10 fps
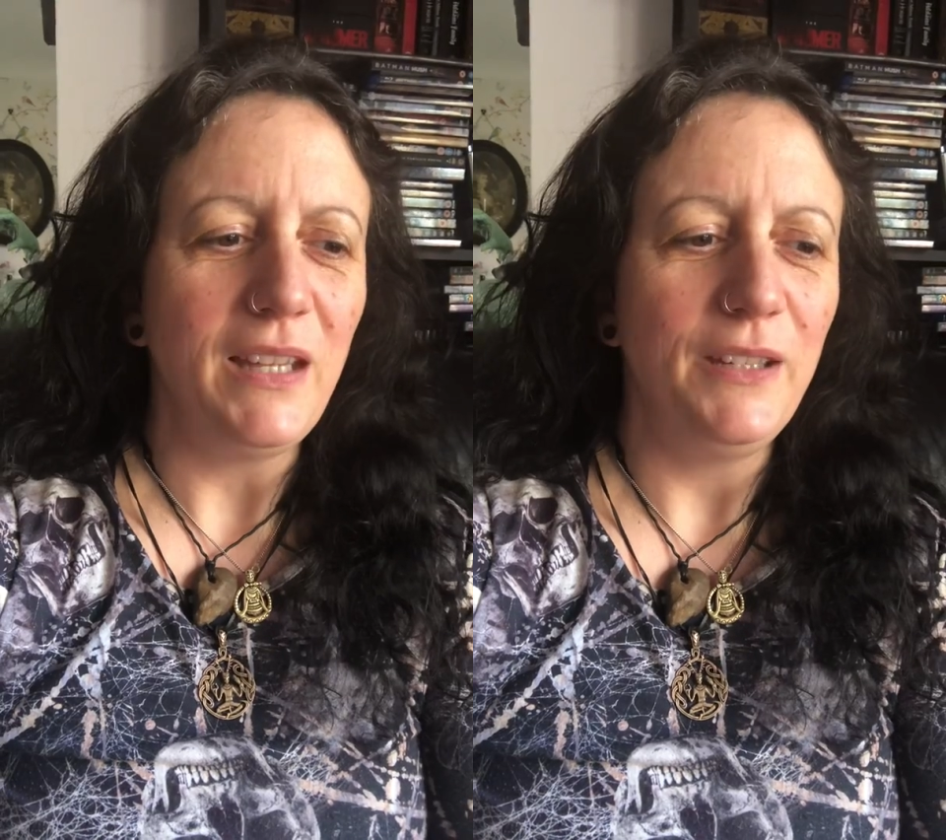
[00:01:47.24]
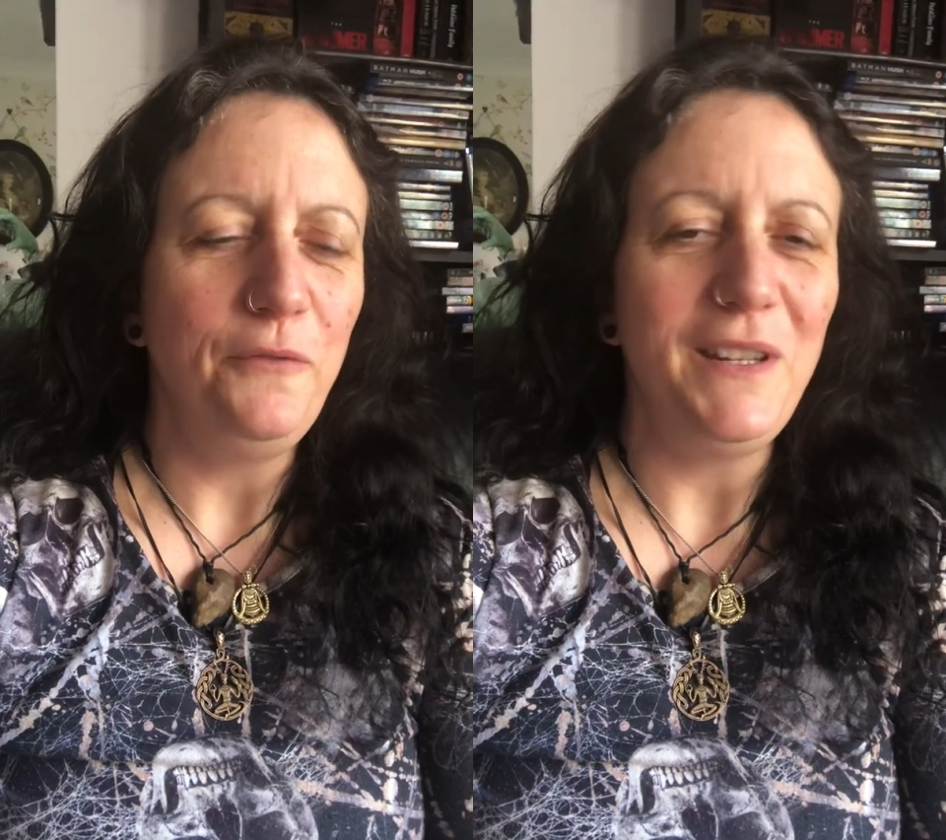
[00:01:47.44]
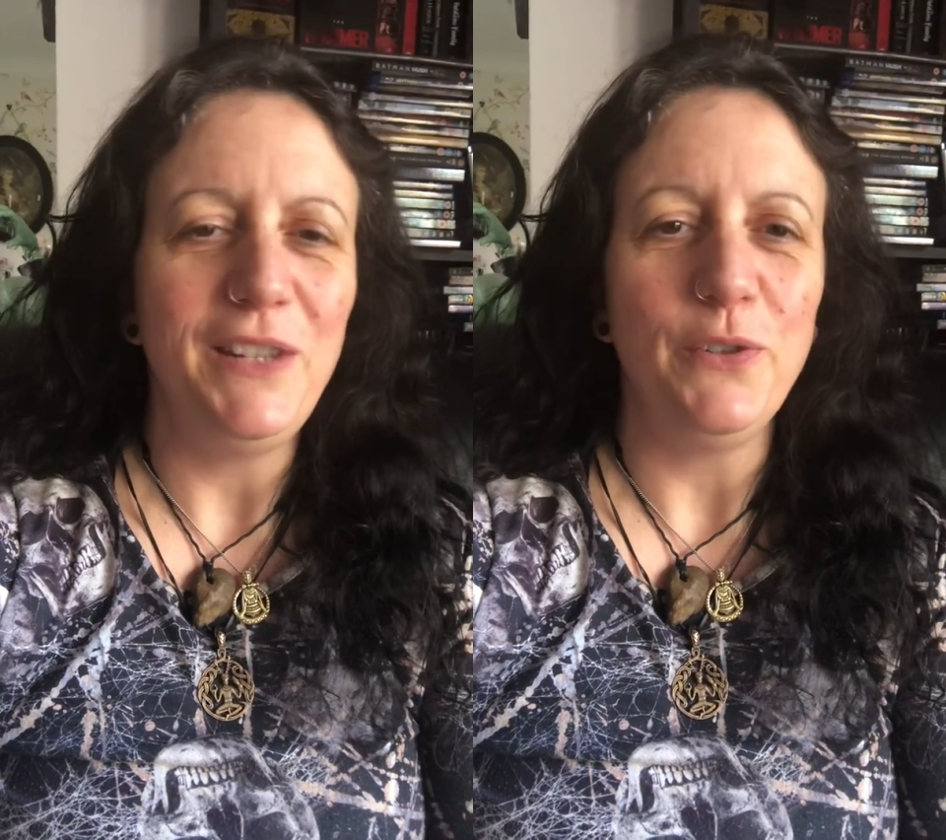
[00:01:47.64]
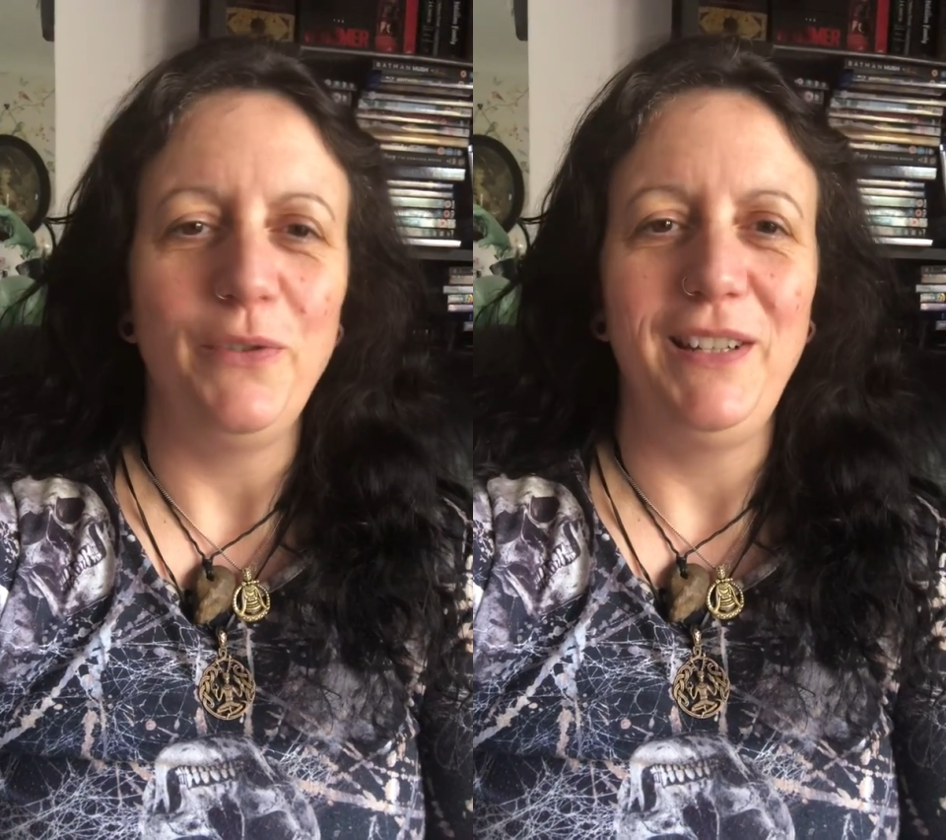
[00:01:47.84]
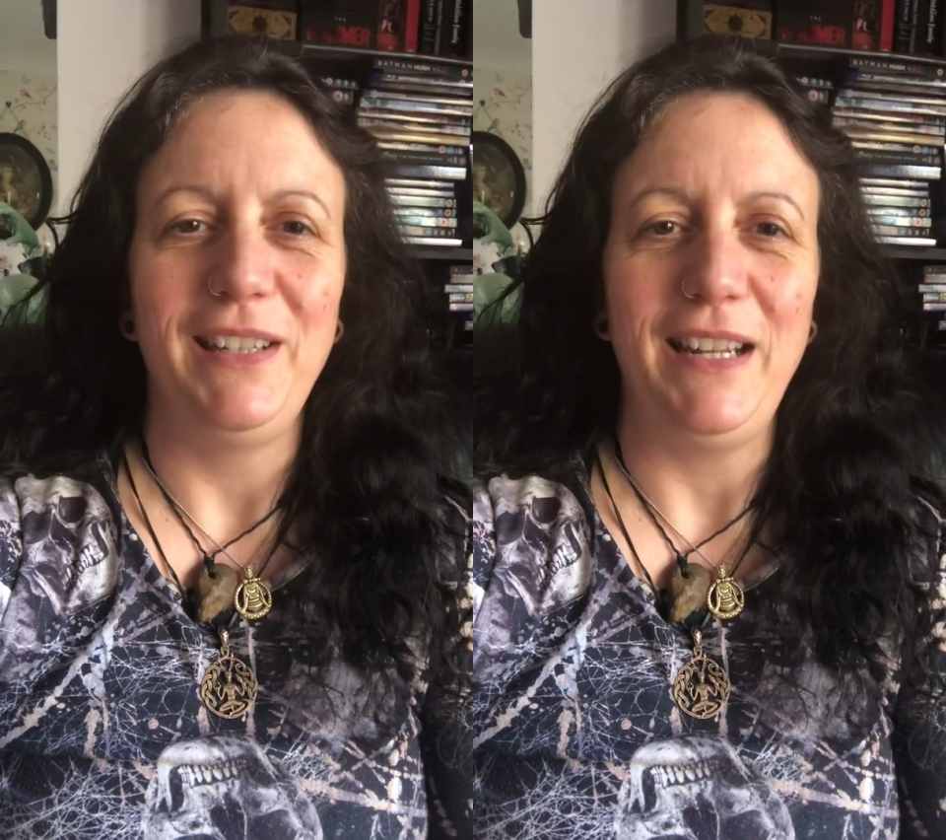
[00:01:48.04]
fitness
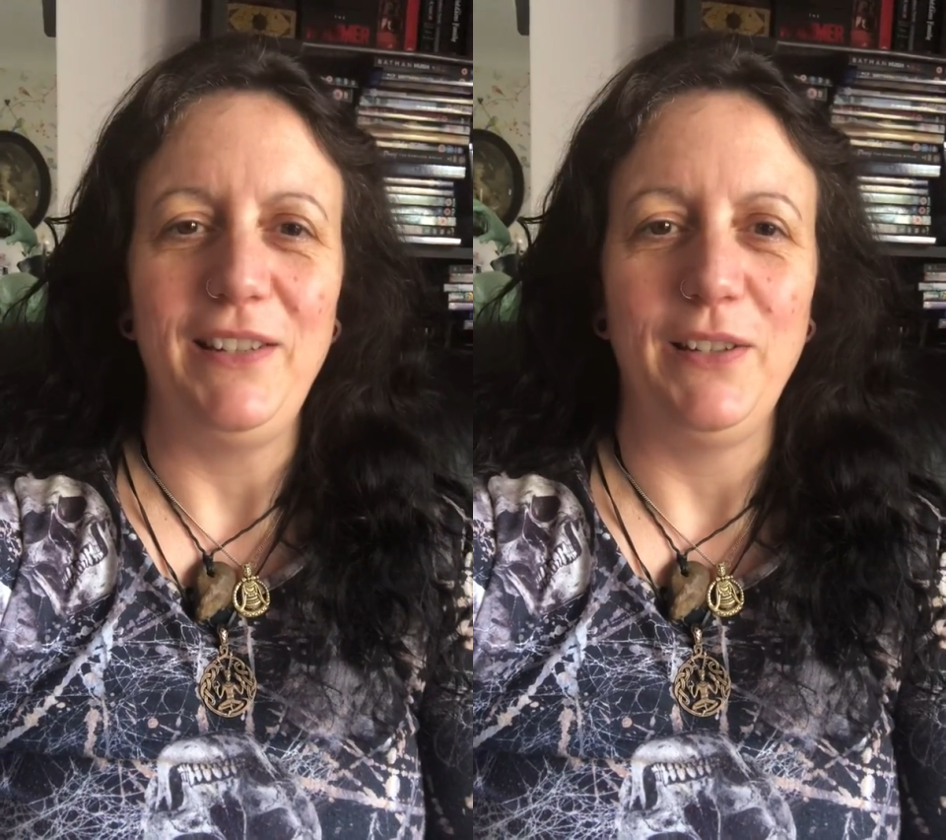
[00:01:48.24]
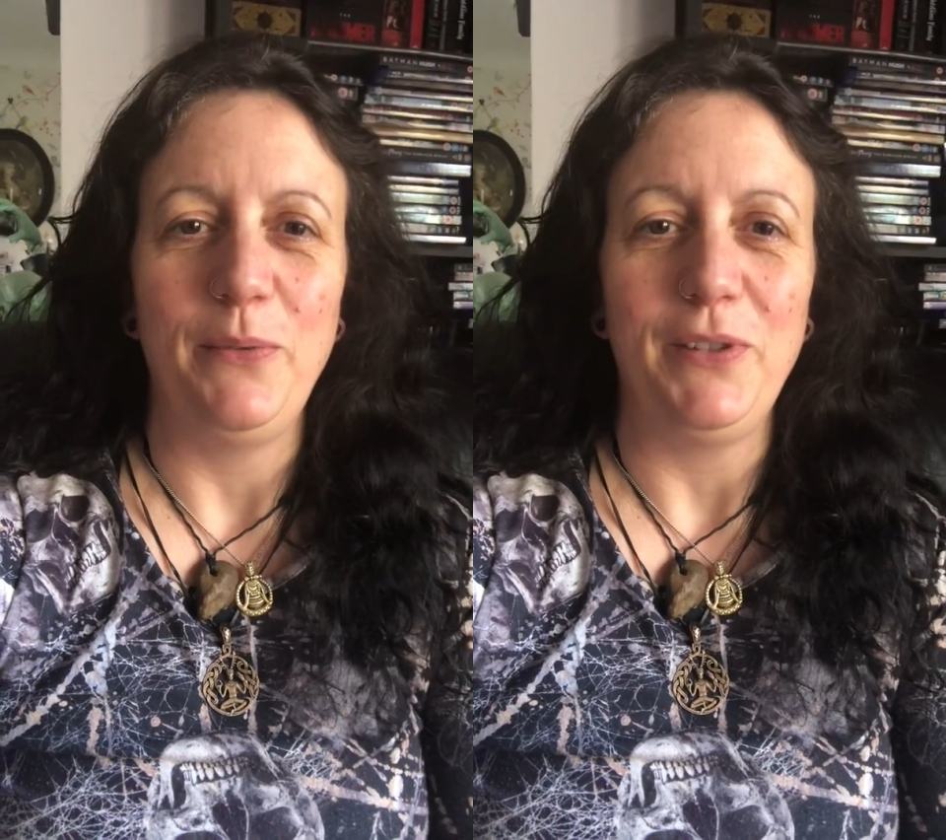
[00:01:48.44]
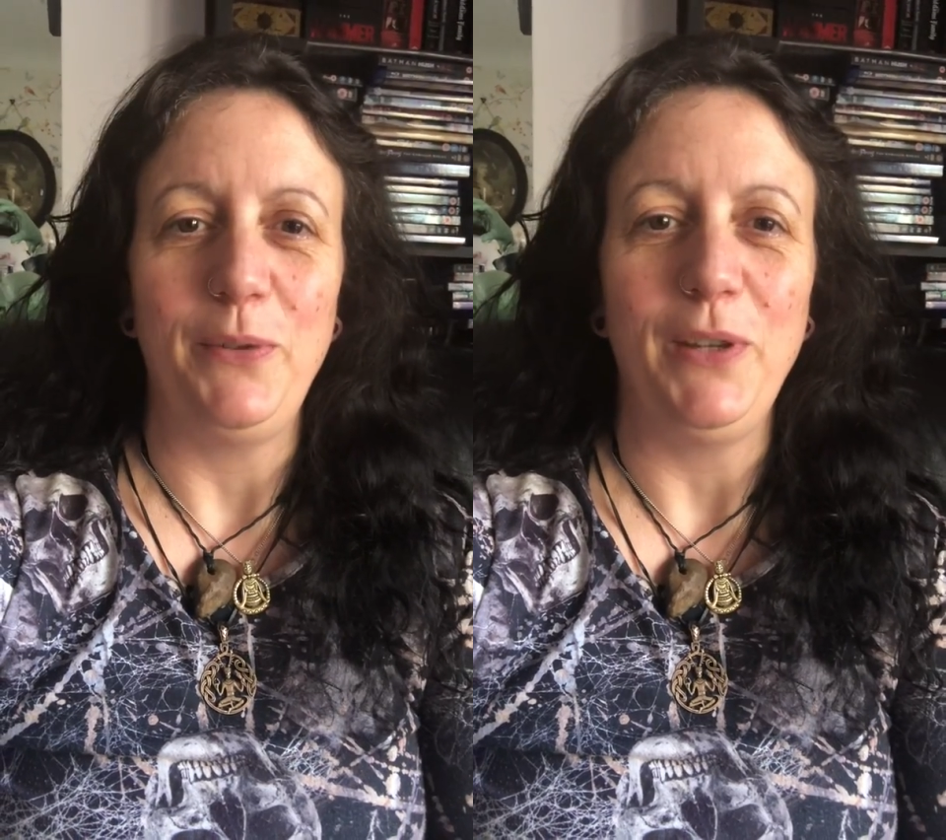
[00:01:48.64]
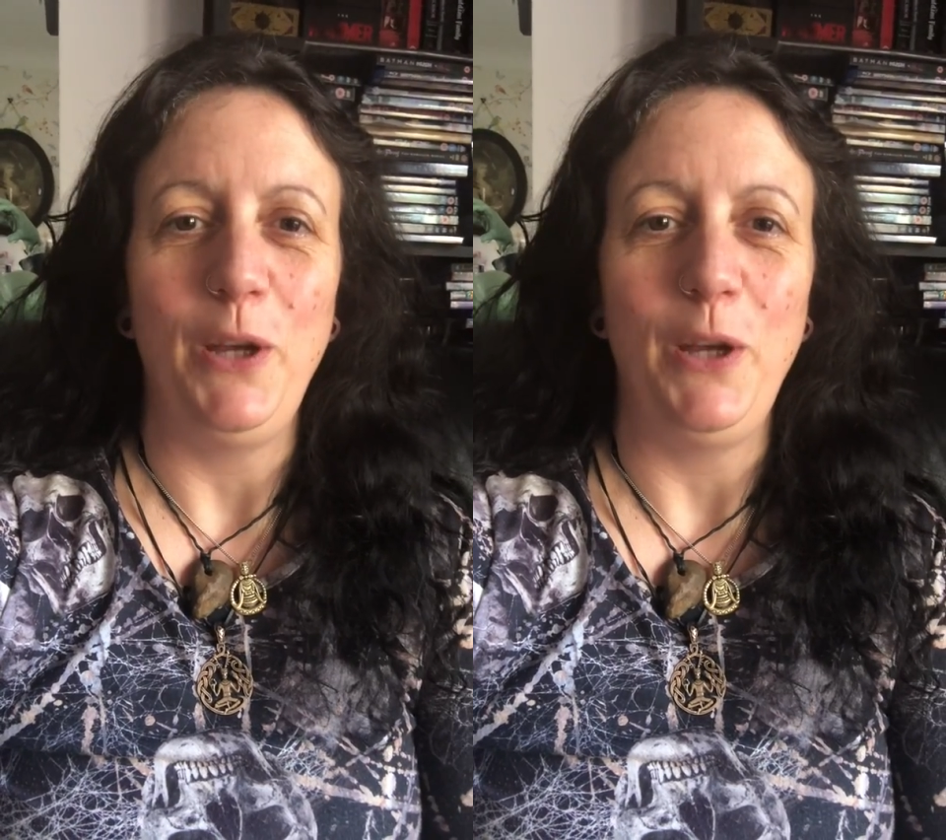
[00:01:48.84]
orientated as I was